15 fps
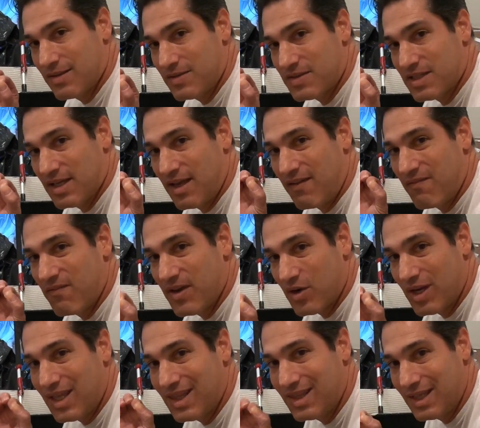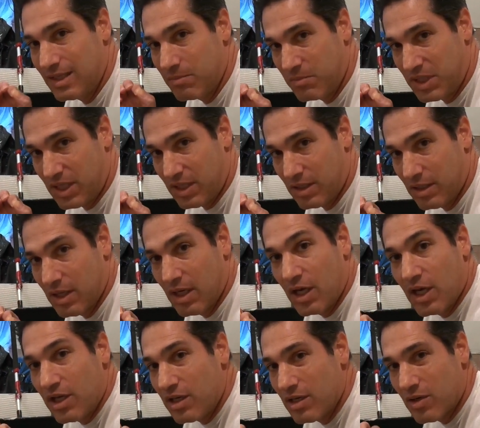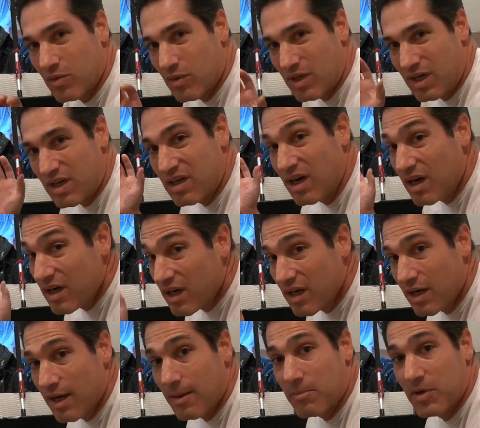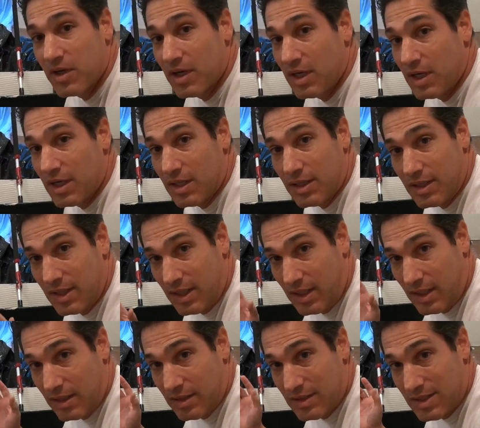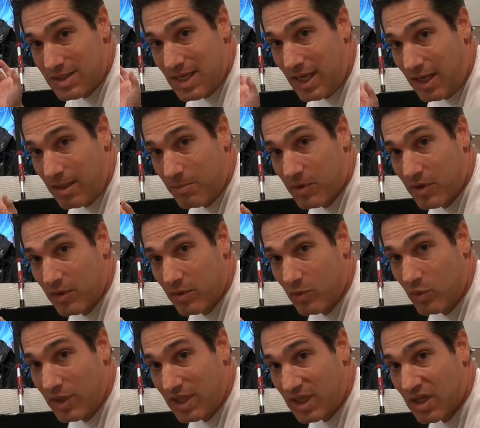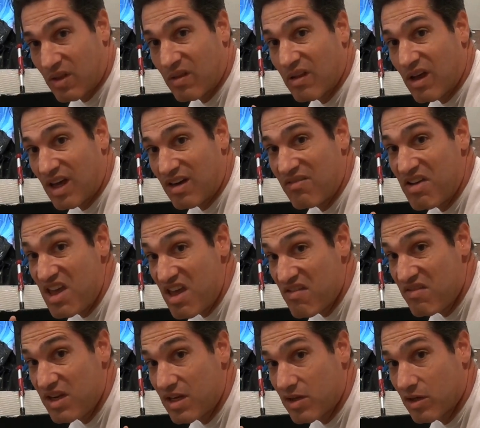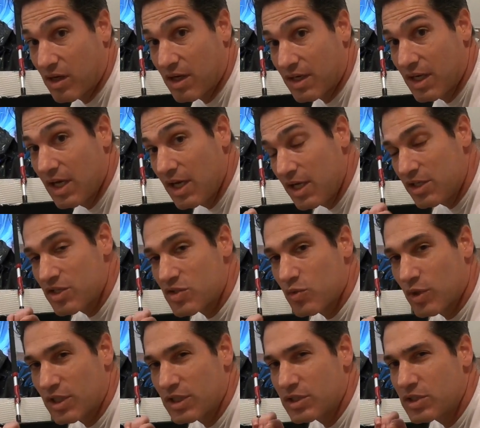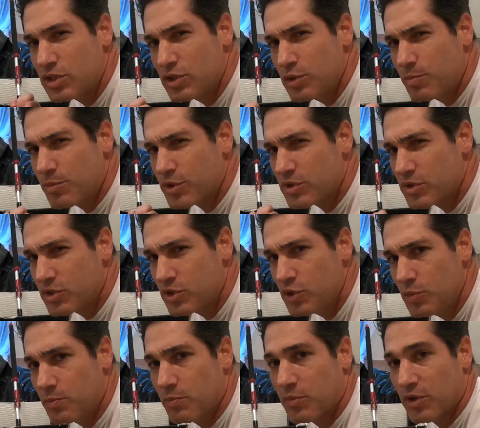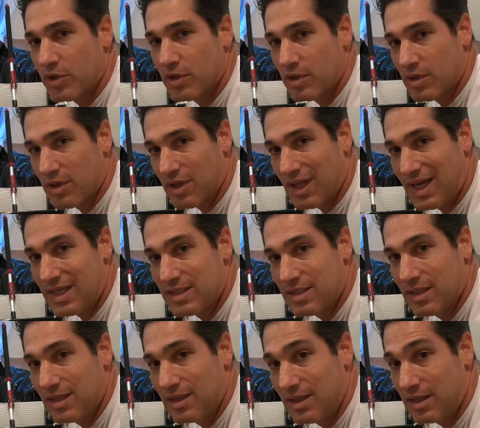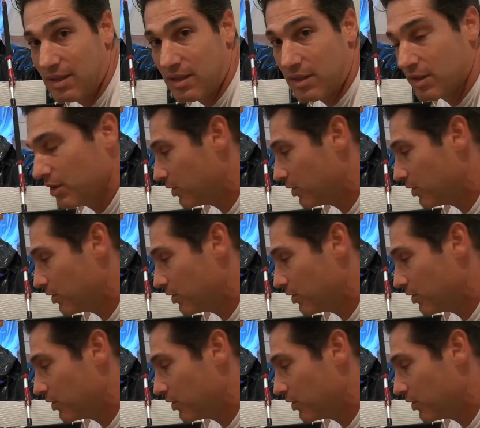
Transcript: gives a very thin bead. You don't want to gunk up the tape with a lot of heavy caulk. Just want a super light, thin